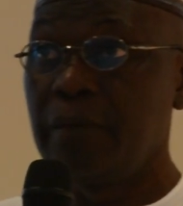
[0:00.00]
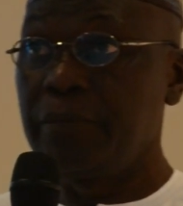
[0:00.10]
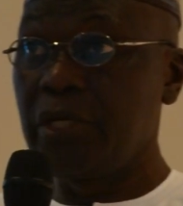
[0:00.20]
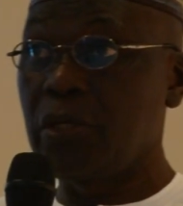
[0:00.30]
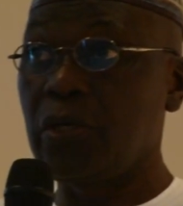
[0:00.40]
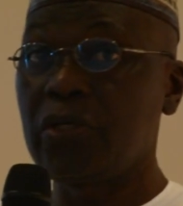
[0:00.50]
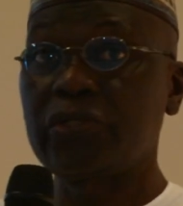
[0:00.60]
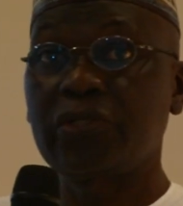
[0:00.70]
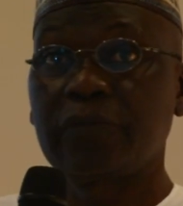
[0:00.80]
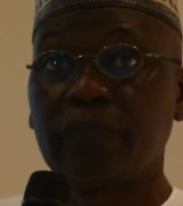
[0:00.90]

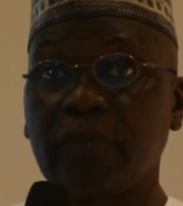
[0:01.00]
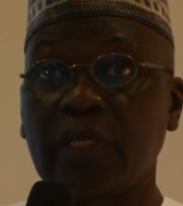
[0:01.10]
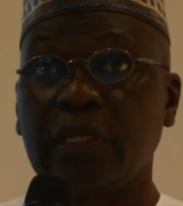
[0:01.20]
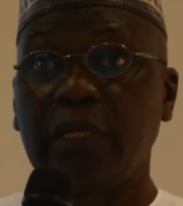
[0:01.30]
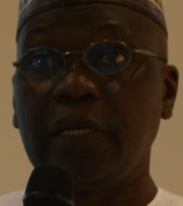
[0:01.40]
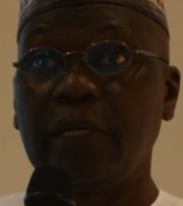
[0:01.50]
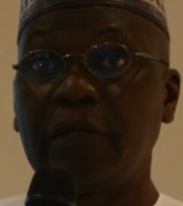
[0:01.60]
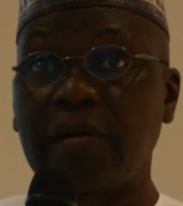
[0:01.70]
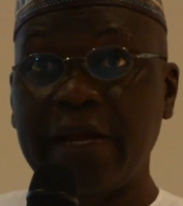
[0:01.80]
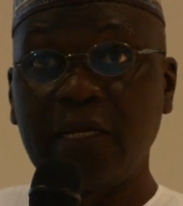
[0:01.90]
because
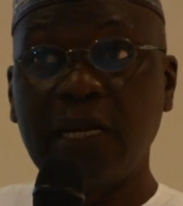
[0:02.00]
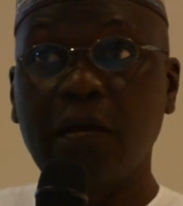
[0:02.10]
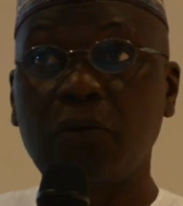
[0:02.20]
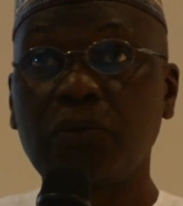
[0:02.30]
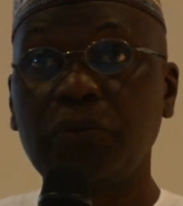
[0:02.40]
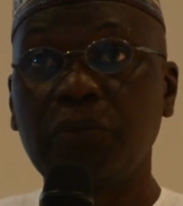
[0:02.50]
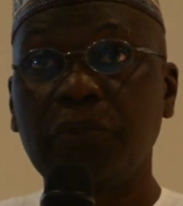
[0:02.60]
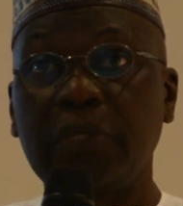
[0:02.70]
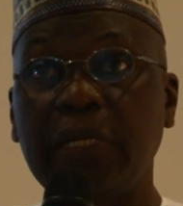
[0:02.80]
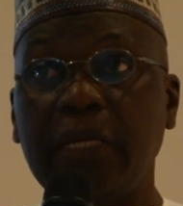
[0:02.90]
right now
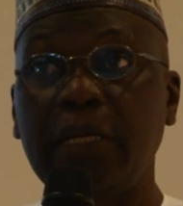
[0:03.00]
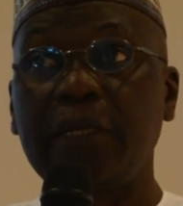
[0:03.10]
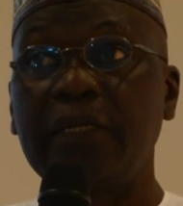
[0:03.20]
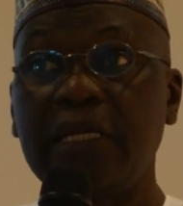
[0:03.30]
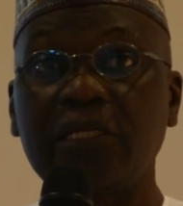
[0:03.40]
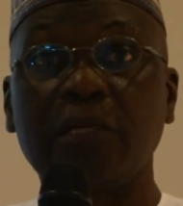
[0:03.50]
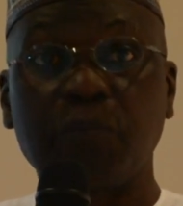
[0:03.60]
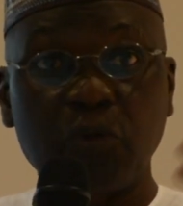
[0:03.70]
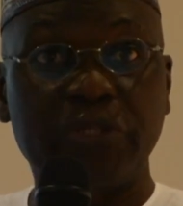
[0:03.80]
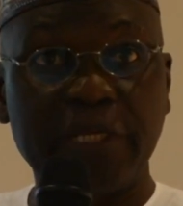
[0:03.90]
there's a
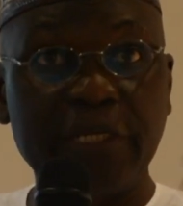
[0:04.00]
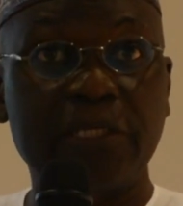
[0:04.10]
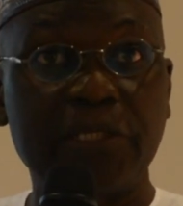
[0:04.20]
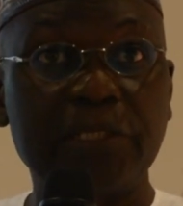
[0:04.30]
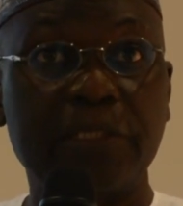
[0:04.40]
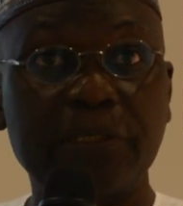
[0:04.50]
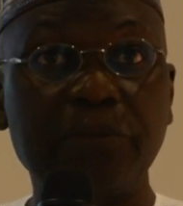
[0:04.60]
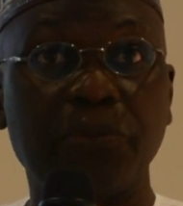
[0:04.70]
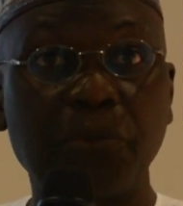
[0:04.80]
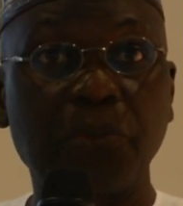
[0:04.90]
process,
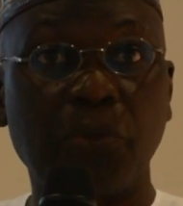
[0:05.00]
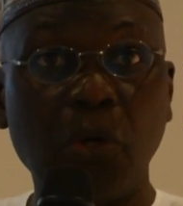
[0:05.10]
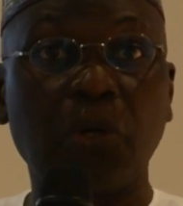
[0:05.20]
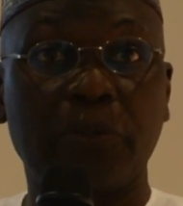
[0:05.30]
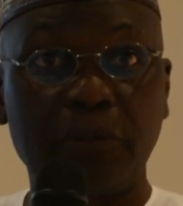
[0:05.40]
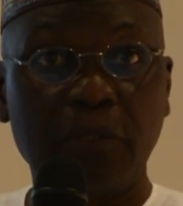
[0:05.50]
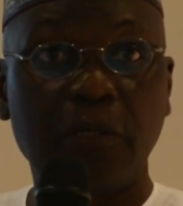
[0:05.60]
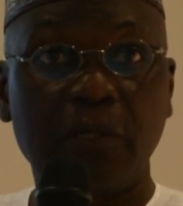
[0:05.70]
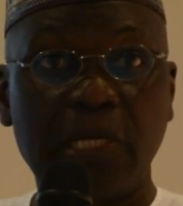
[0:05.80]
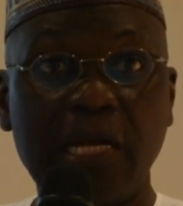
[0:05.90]
on
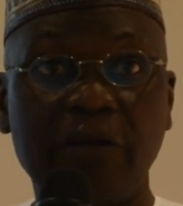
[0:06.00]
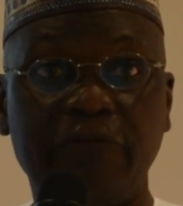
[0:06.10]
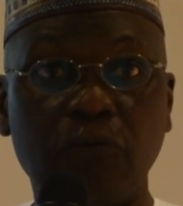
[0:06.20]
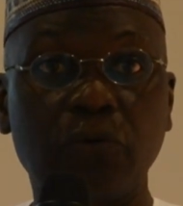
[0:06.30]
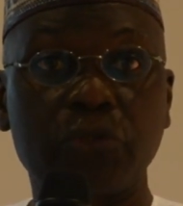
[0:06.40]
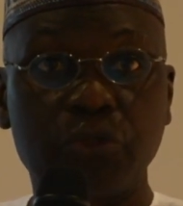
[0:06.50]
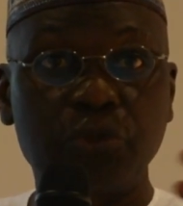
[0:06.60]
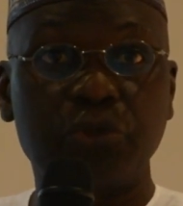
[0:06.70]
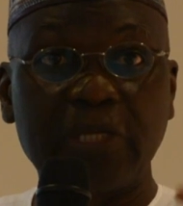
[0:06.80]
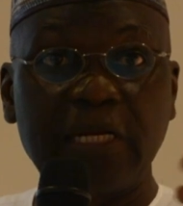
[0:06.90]
for
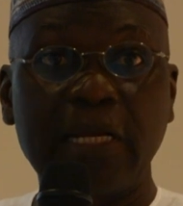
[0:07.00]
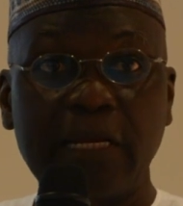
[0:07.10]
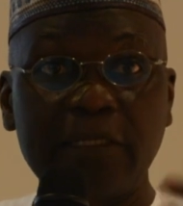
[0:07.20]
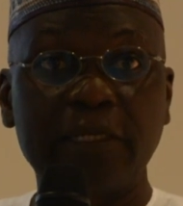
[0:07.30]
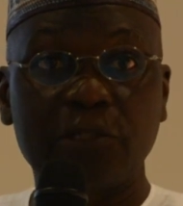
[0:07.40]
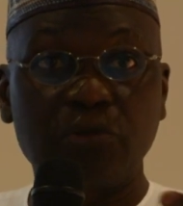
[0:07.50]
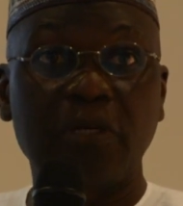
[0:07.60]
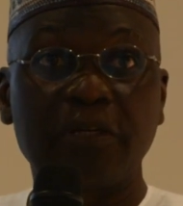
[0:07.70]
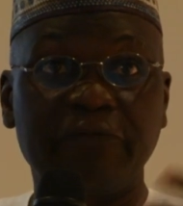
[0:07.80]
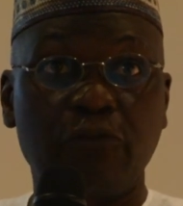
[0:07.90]
constitutional and
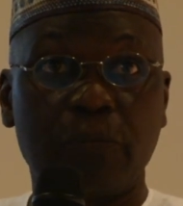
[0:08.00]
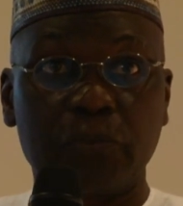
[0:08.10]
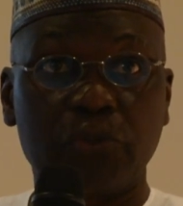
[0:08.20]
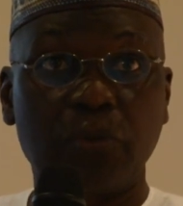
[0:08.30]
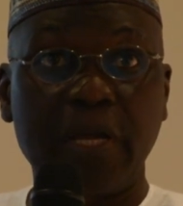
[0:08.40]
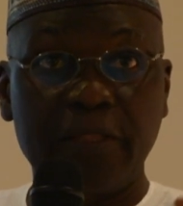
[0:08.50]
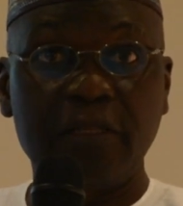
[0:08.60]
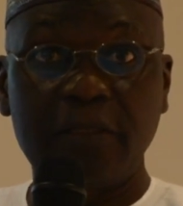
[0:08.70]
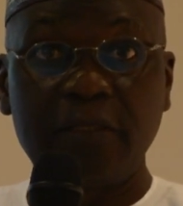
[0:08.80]
electoral reform. So I think